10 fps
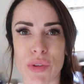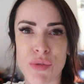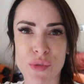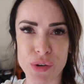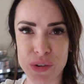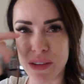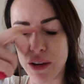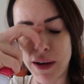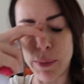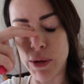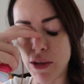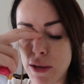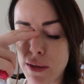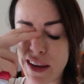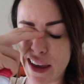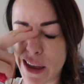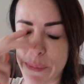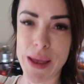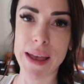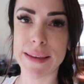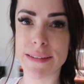ones rather than the tablets. And